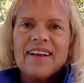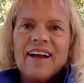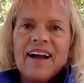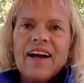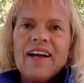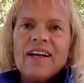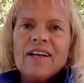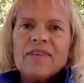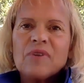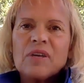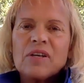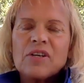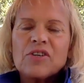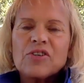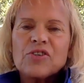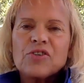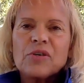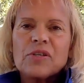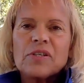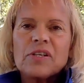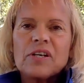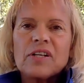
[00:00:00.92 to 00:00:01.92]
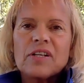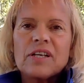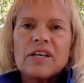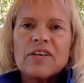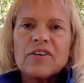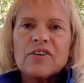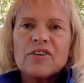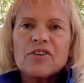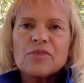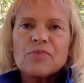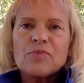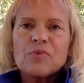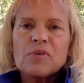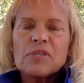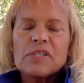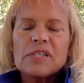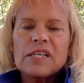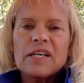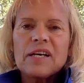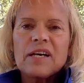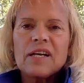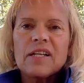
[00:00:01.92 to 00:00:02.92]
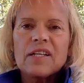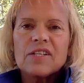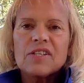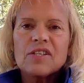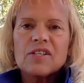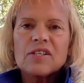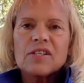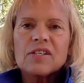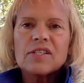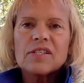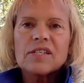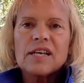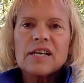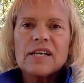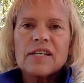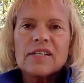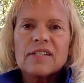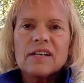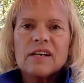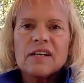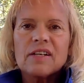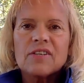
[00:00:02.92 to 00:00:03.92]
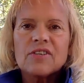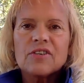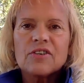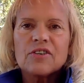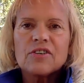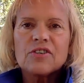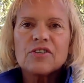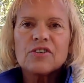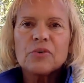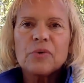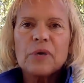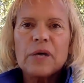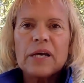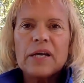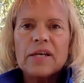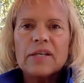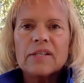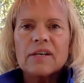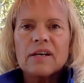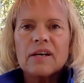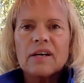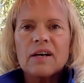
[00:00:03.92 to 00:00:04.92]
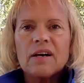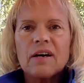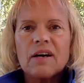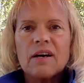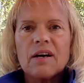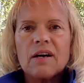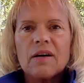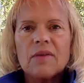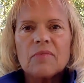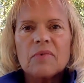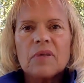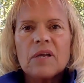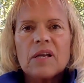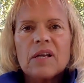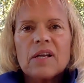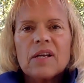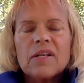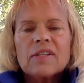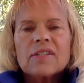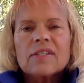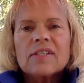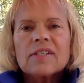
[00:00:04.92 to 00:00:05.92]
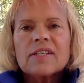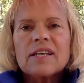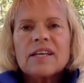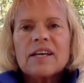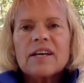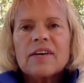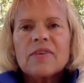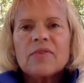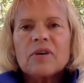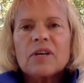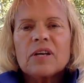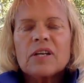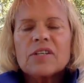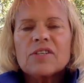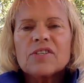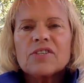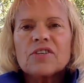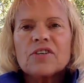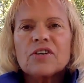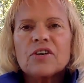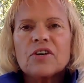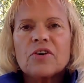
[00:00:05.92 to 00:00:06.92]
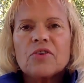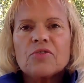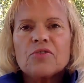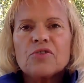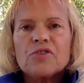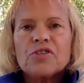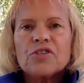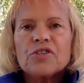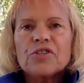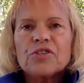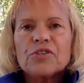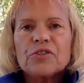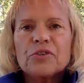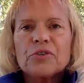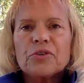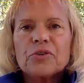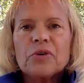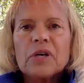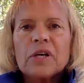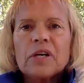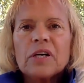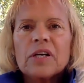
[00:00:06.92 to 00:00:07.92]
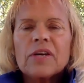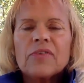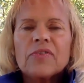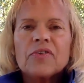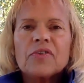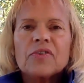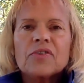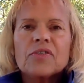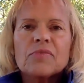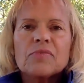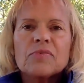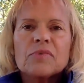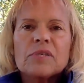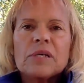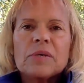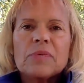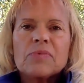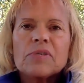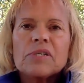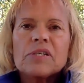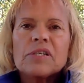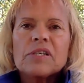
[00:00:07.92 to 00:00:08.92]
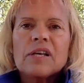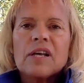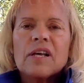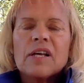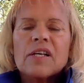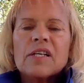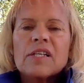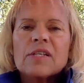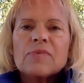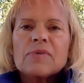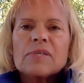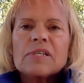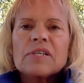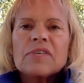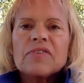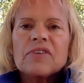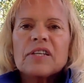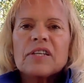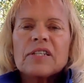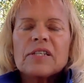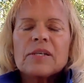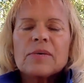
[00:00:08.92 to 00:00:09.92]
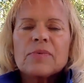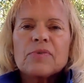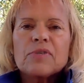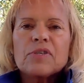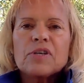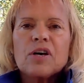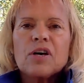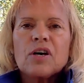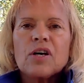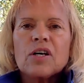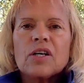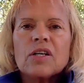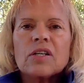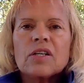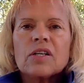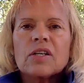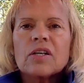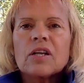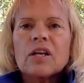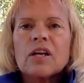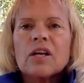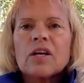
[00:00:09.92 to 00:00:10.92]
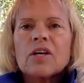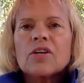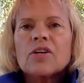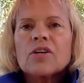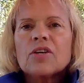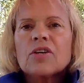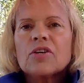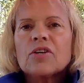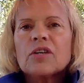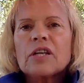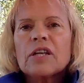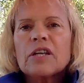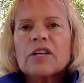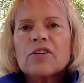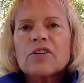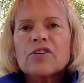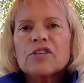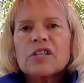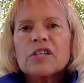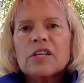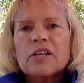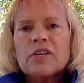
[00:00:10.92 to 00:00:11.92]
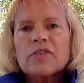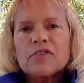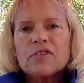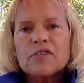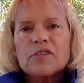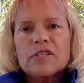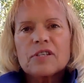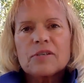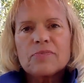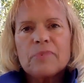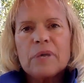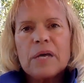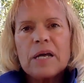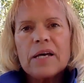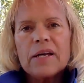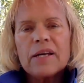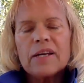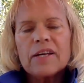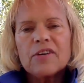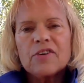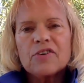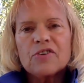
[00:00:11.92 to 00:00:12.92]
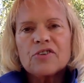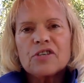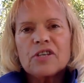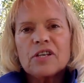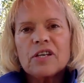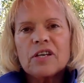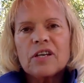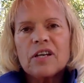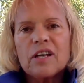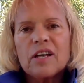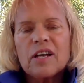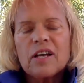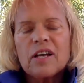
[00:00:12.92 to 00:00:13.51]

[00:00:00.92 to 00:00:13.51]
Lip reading: Hi, I'm Dr. JoAnn Dahlkoetter, sports psychologist at drjoanne.com. Today I wanted to coach you, give you some tips, specific tips on good energy versus bad energy